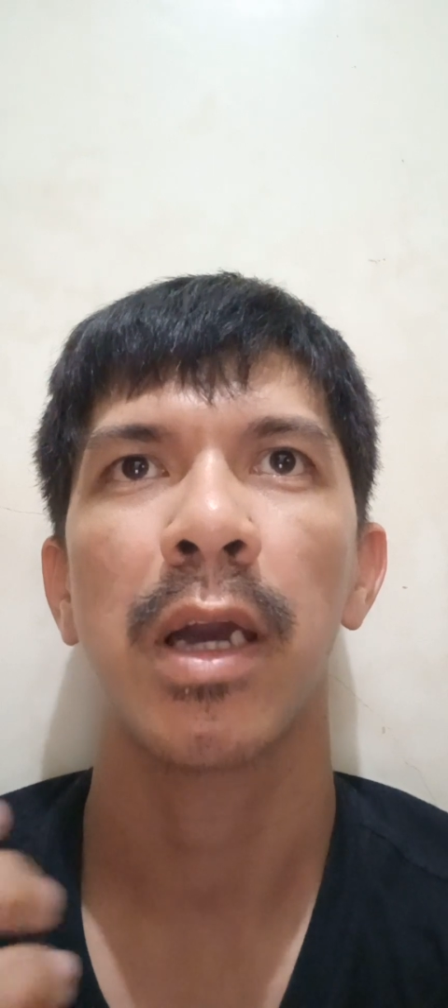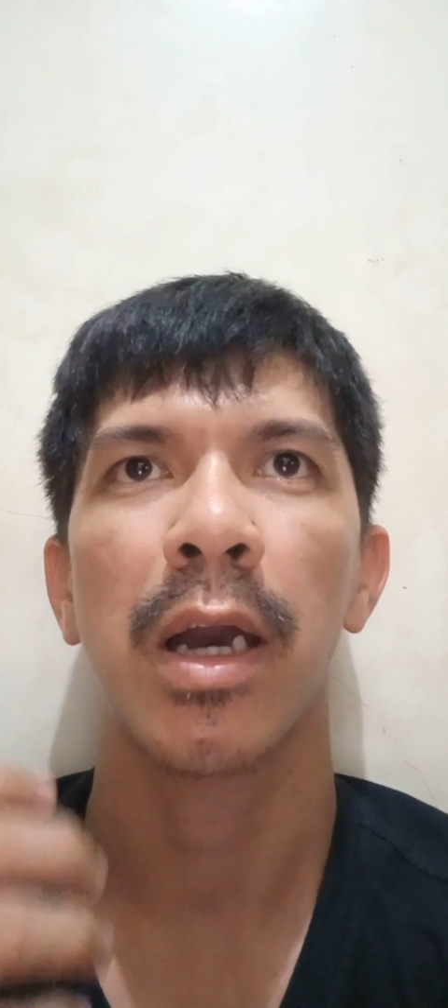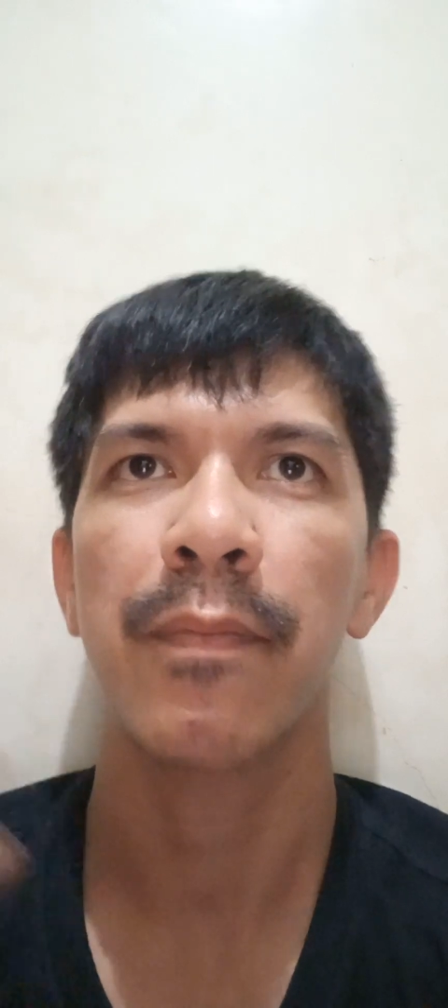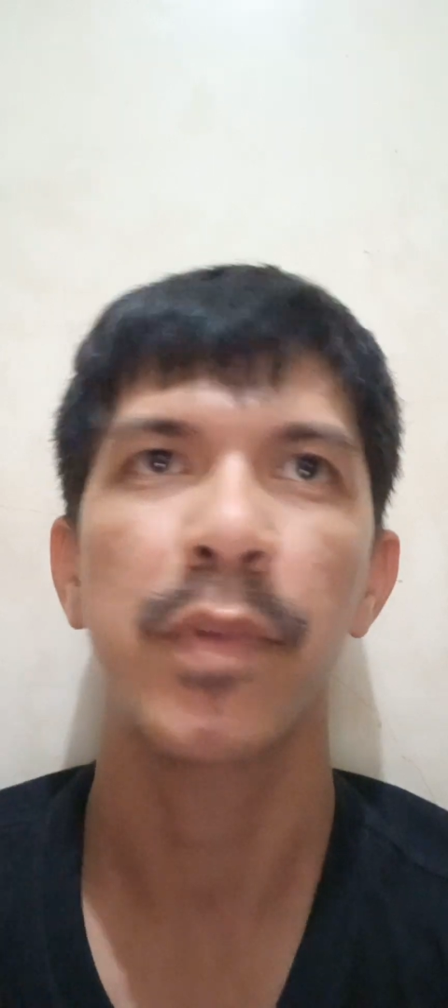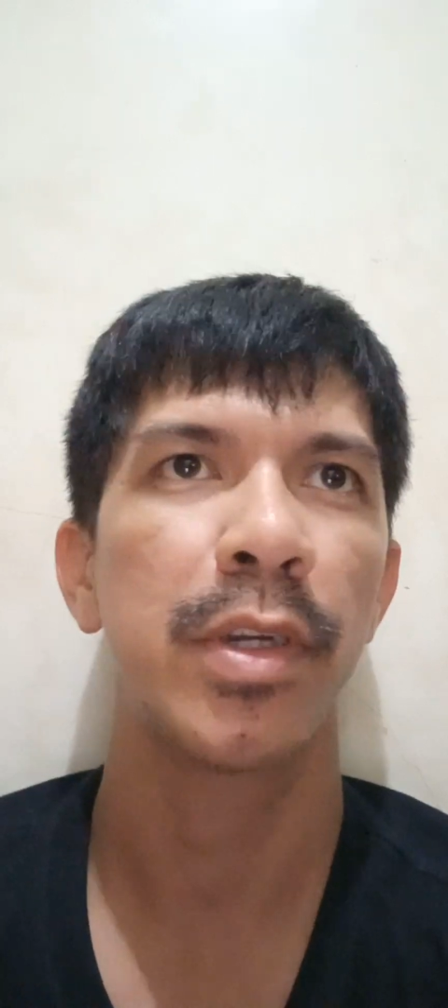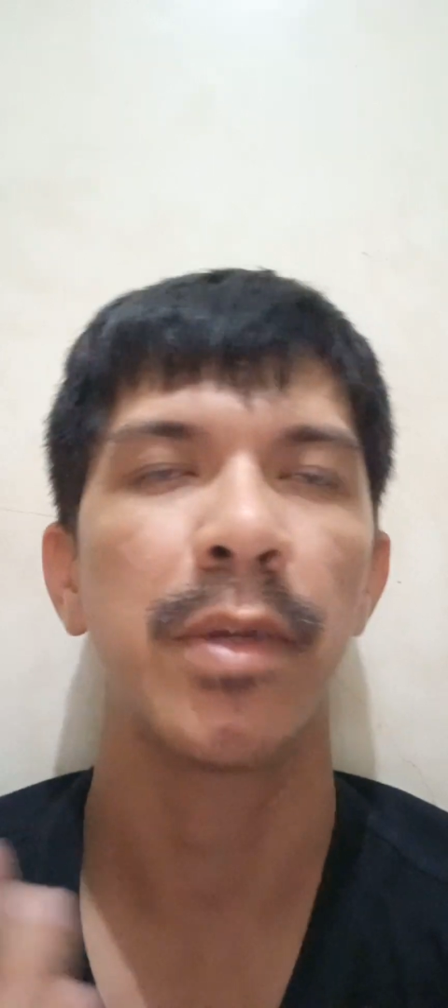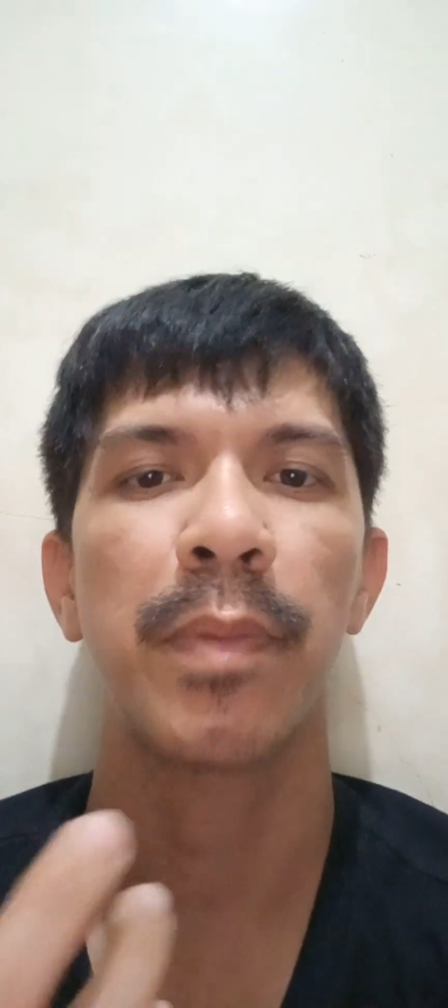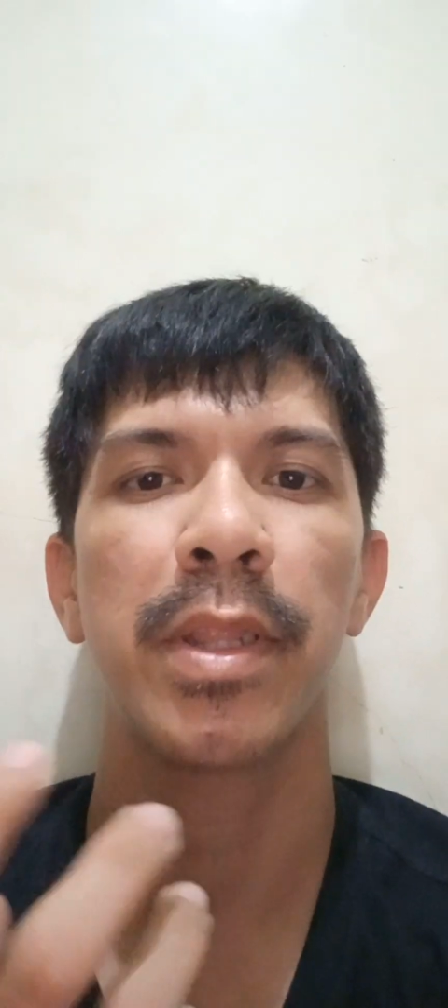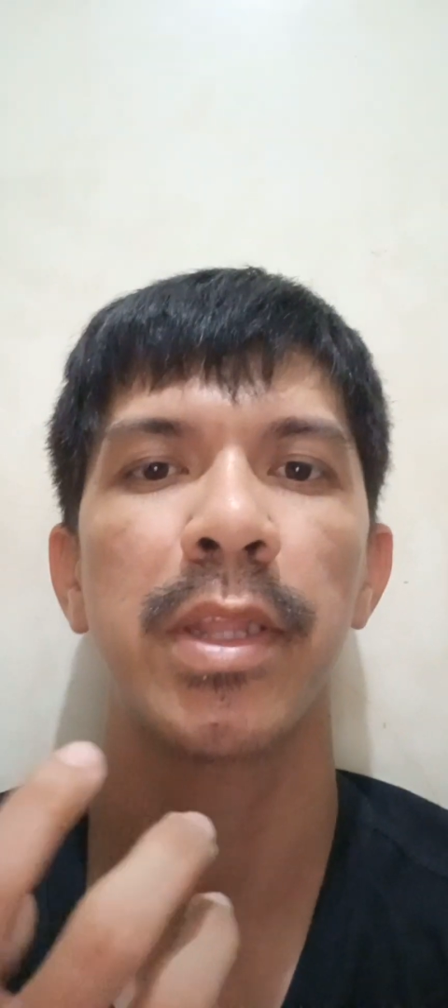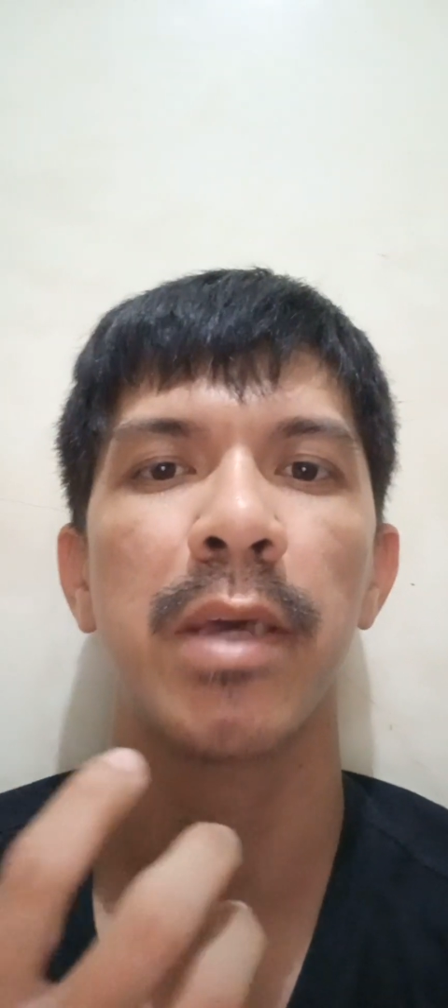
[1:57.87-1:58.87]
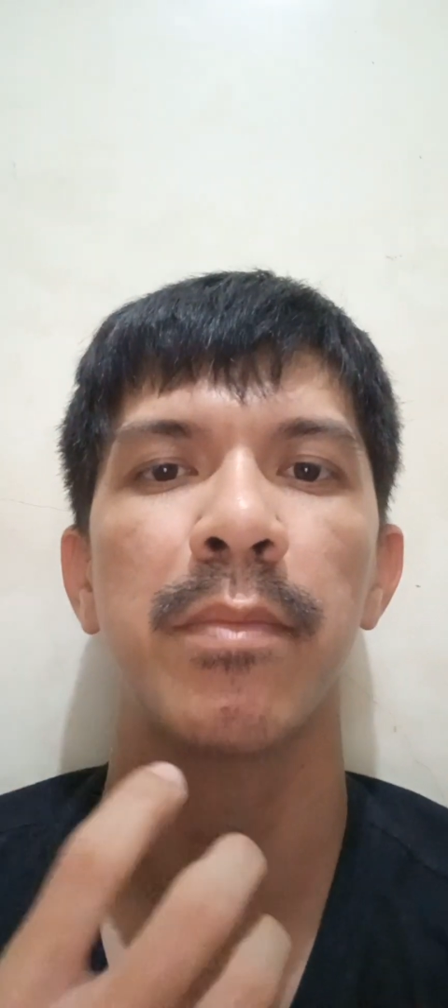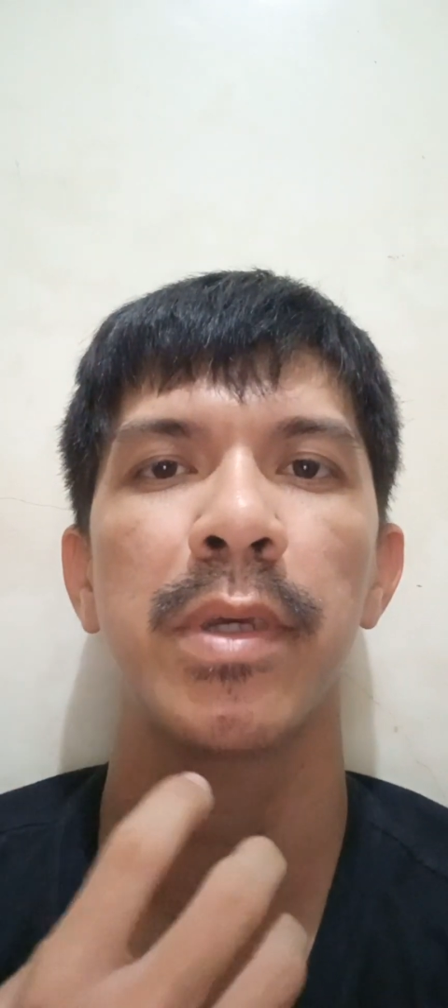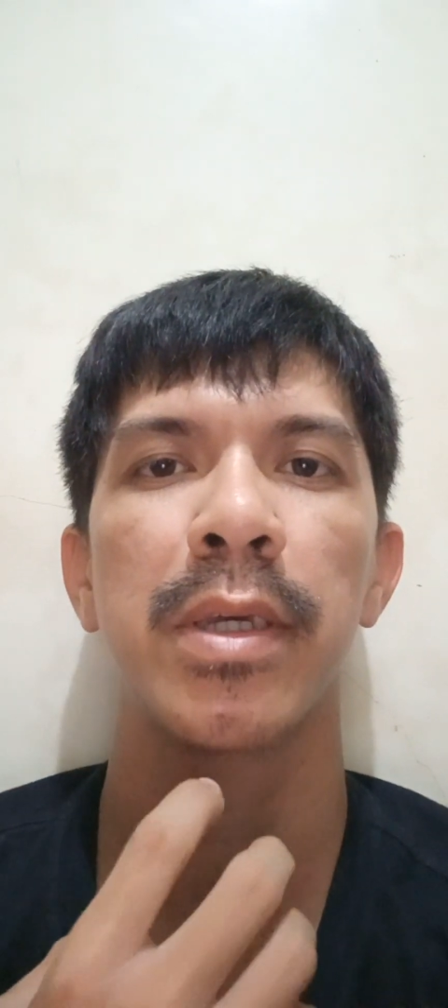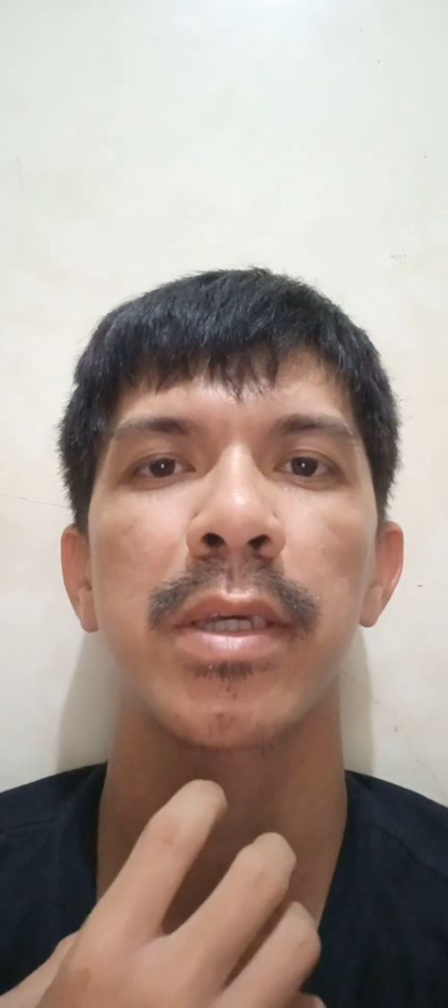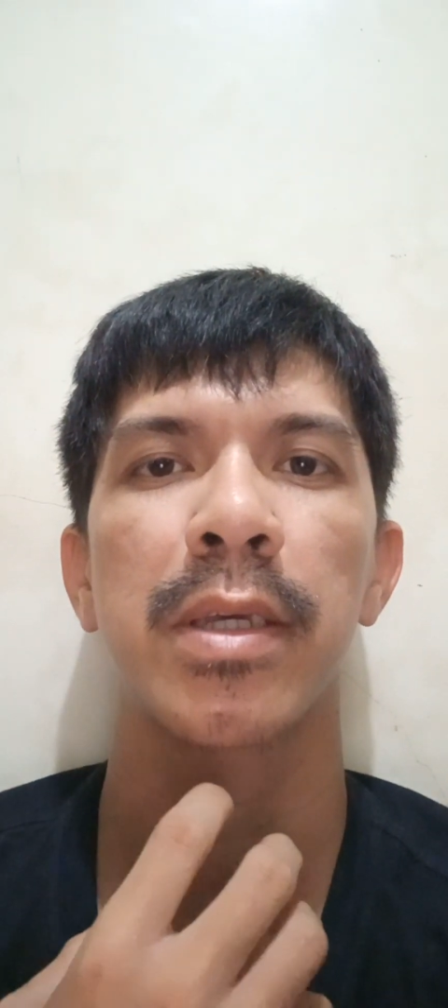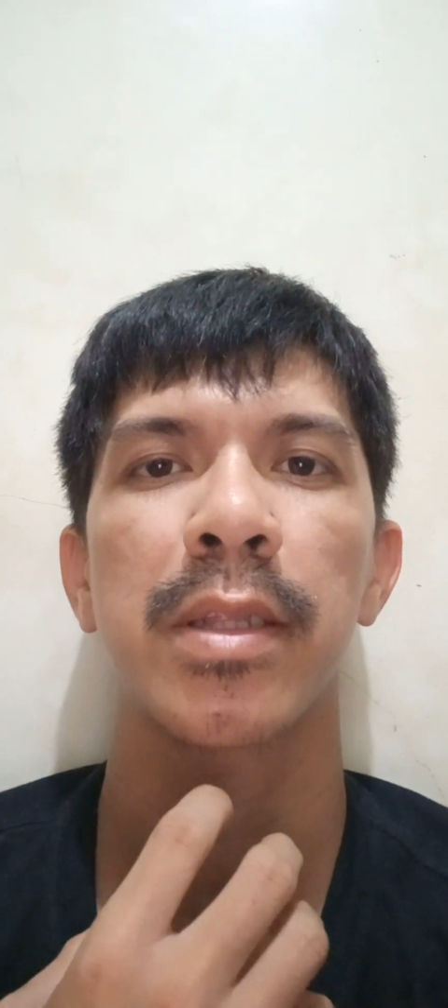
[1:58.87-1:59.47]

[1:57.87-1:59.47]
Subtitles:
after the pandemic,